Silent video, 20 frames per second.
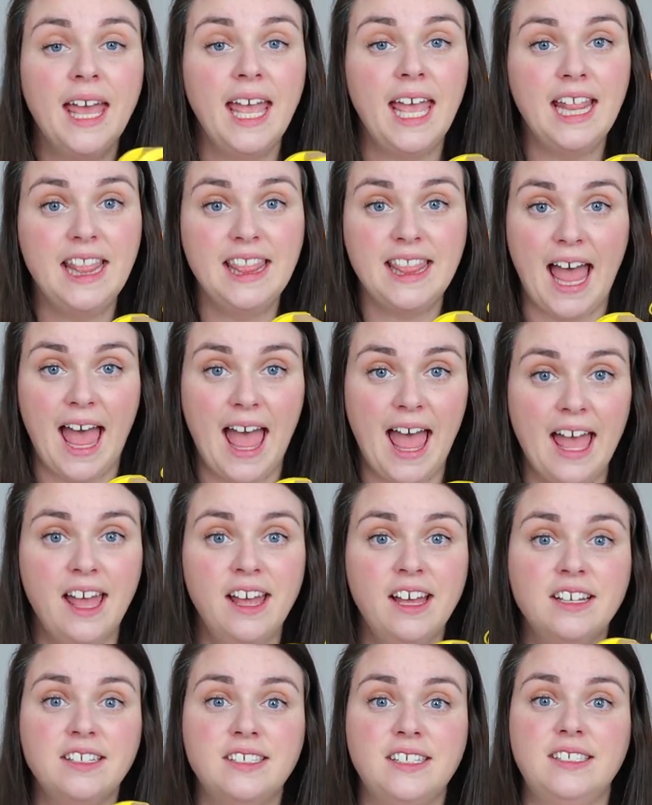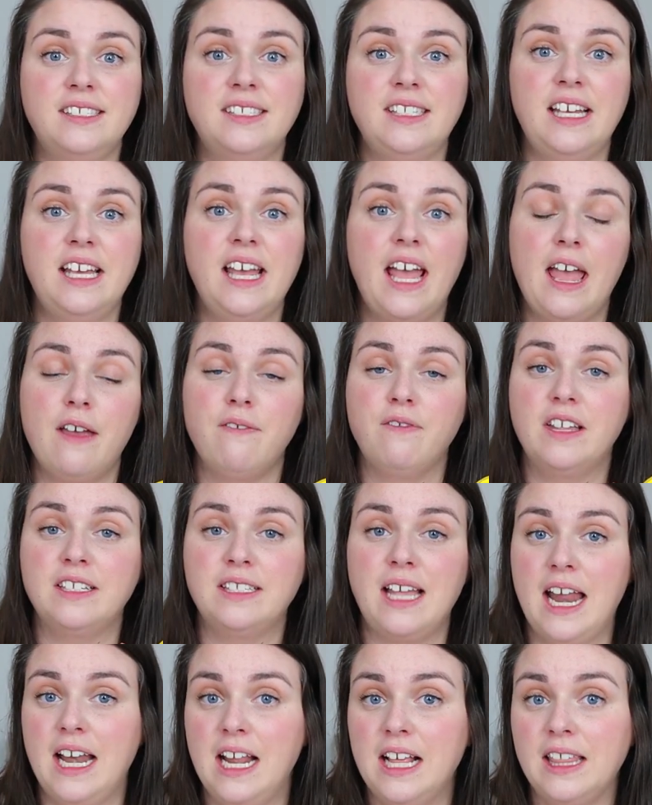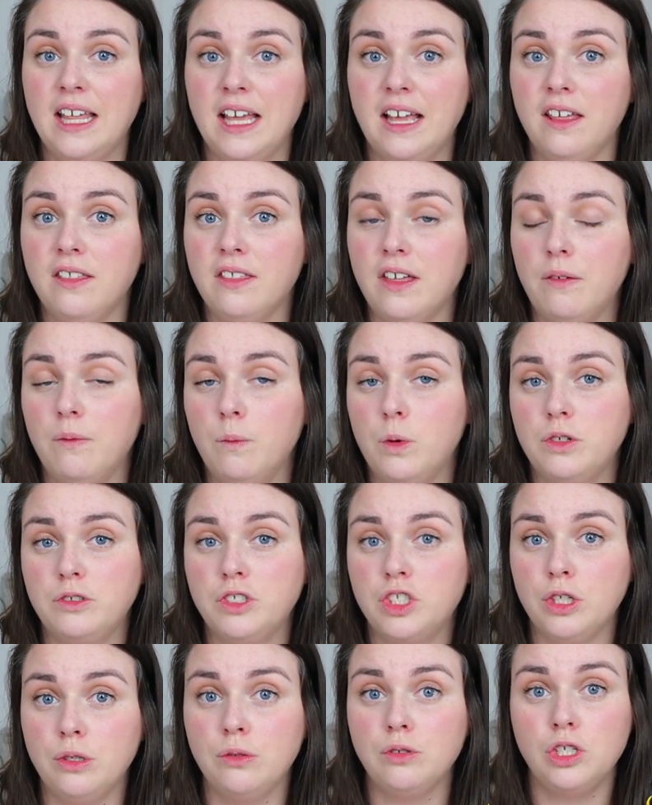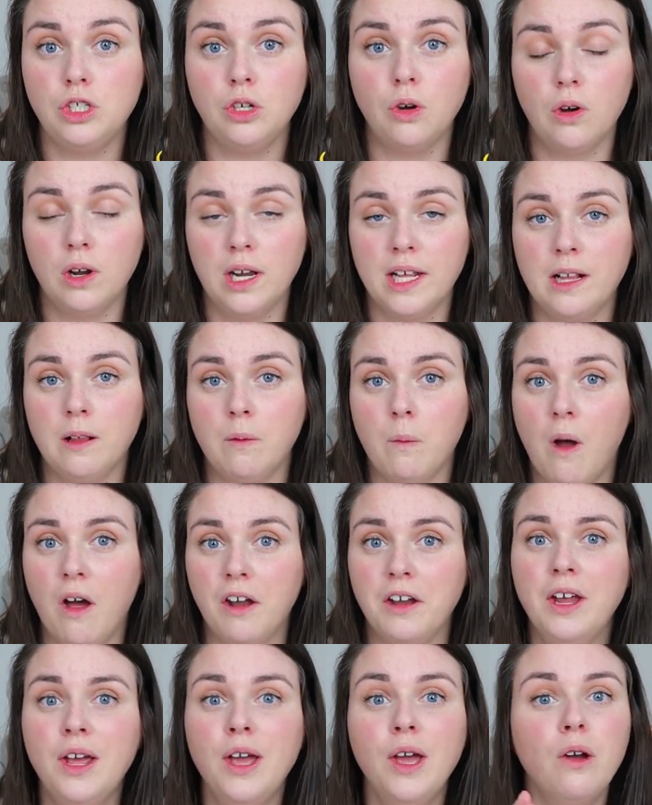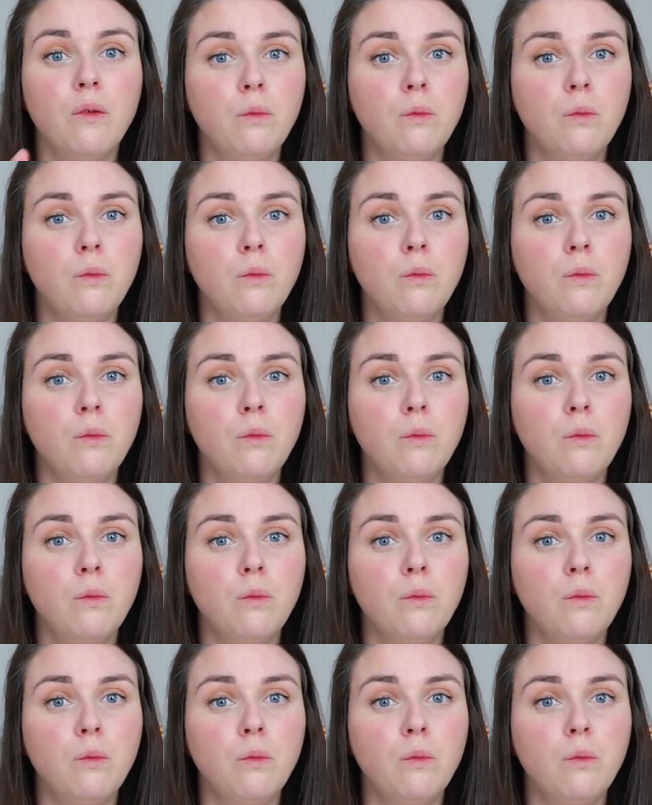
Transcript: in there to see if there's anything that would suit your little one.